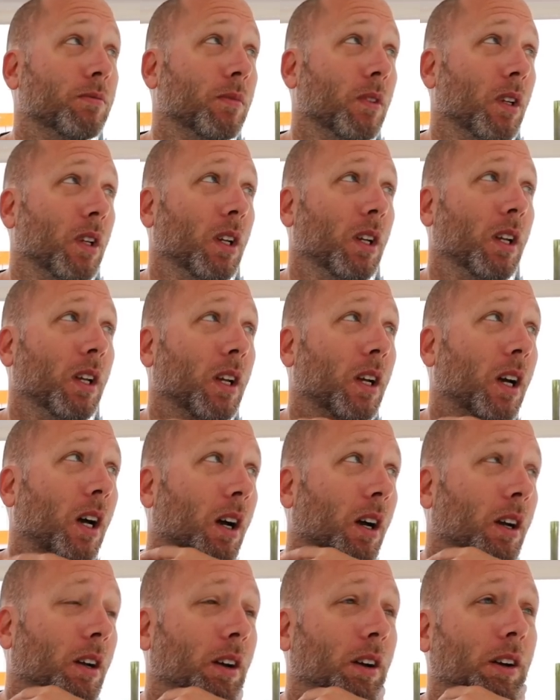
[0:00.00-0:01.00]

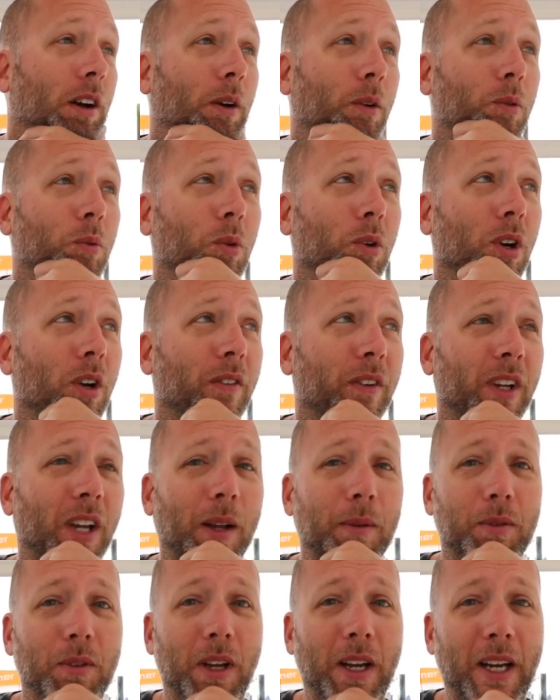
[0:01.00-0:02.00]
I would worry if it
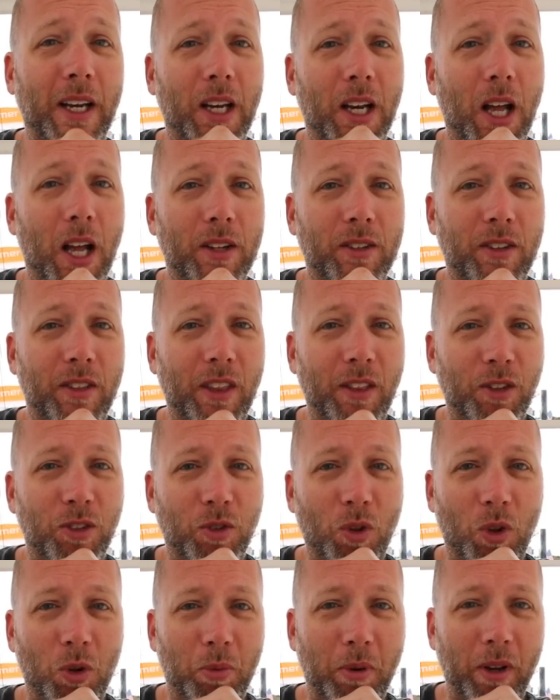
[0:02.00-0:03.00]
got to 80 knots, then the
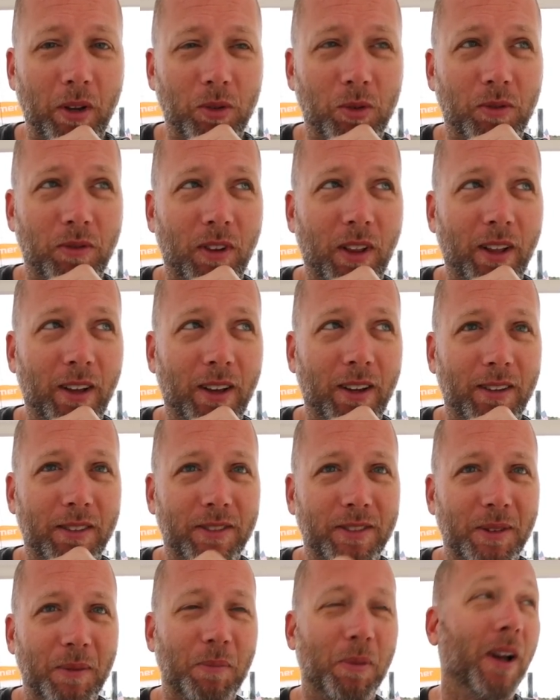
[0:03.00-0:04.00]
solar panels would fly off.
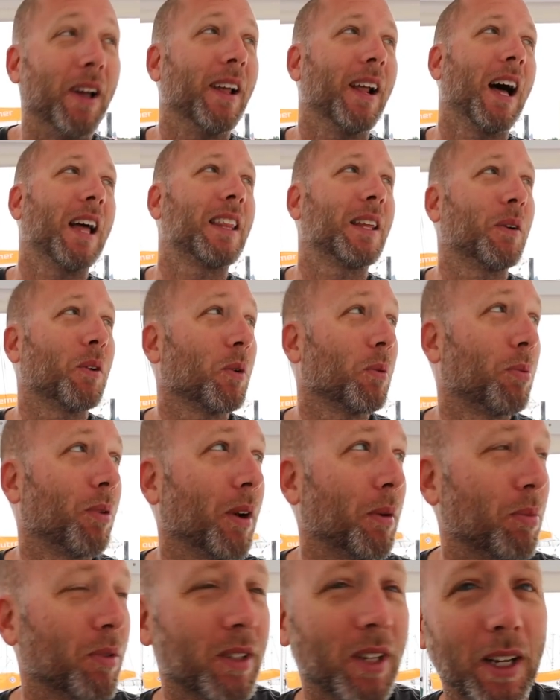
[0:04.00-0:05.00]
But I think we are
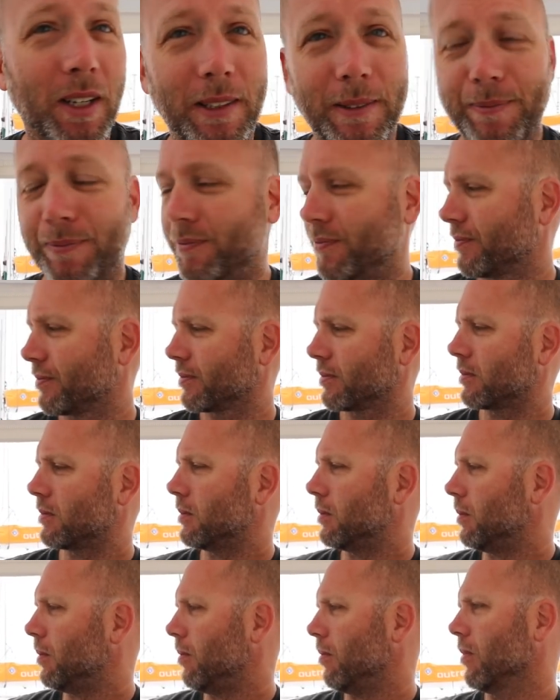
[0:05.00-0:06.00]
pretty protected.
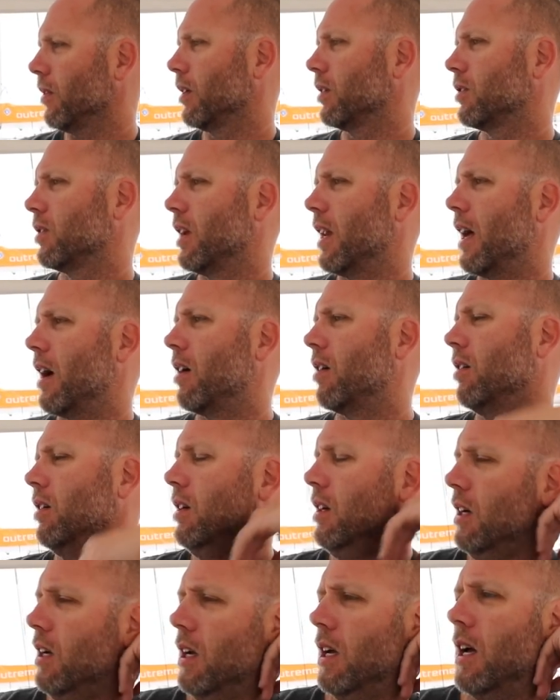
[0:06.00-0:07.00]
So now
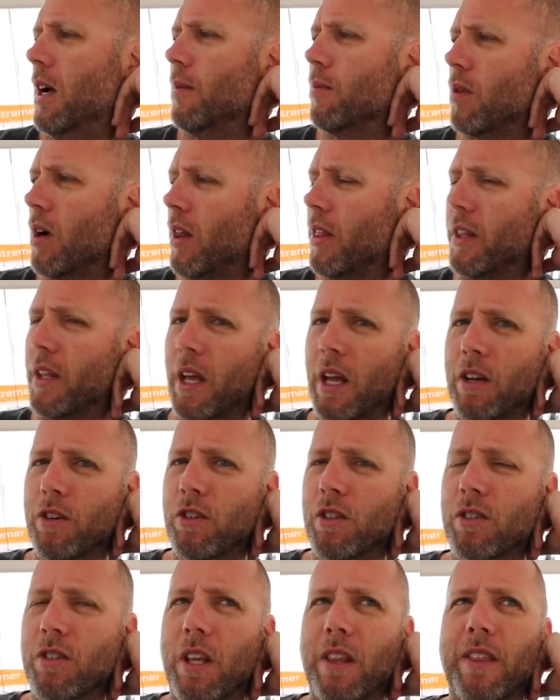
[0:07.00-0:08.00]
I'm running the
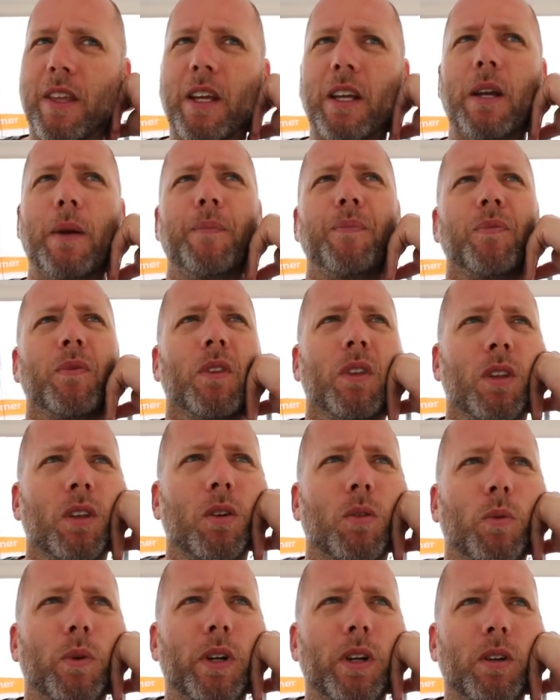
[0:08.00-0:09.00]
engines. I think
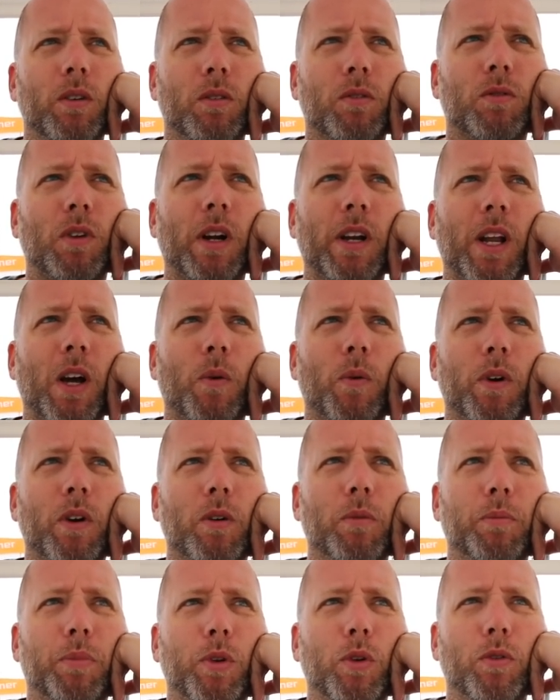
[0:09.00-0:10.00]
we right now we're
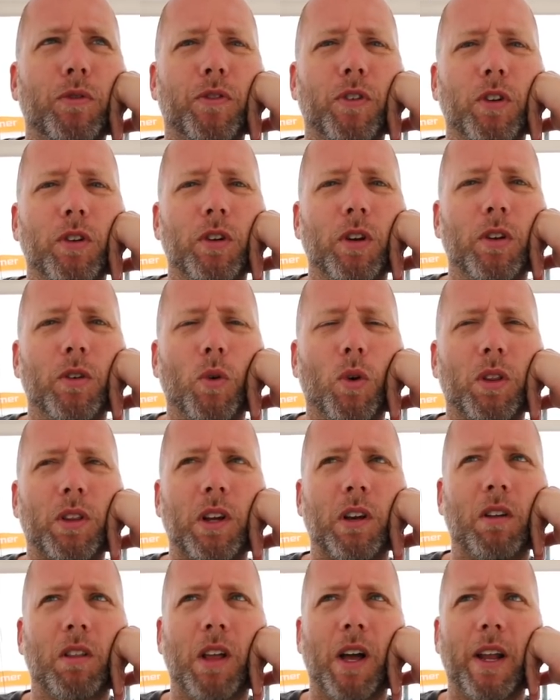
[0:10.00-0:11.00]
in Beaufort, North
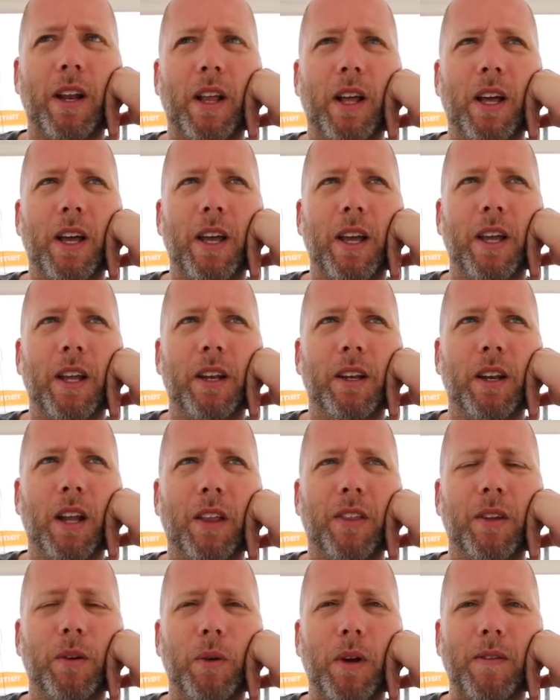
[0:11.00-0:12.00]
Carolina, and I
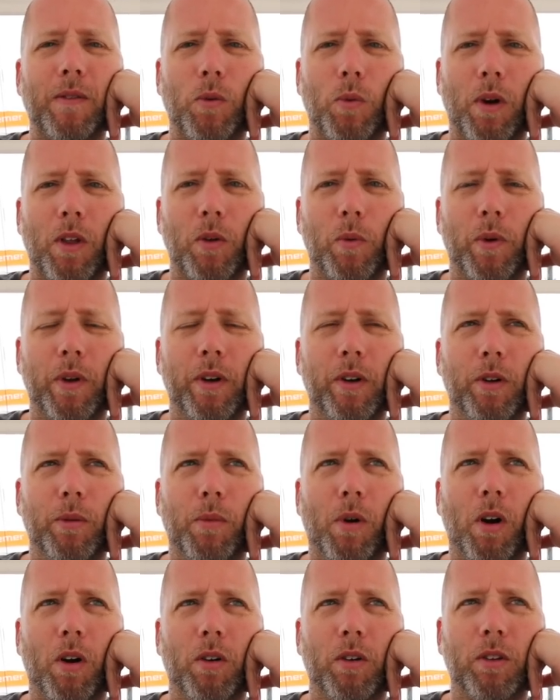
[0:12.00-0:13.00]
think we have a weather window
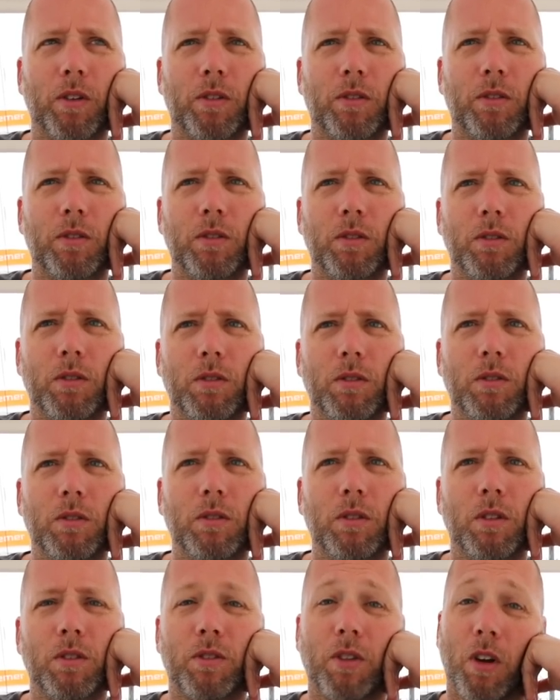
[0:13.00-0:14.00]
tomorrow.
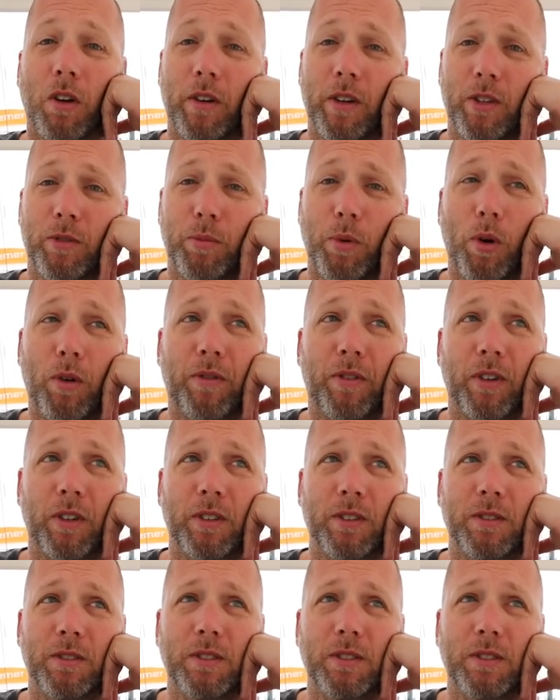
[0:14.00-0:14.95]
Beaufort. Sorry, it's Beaufort.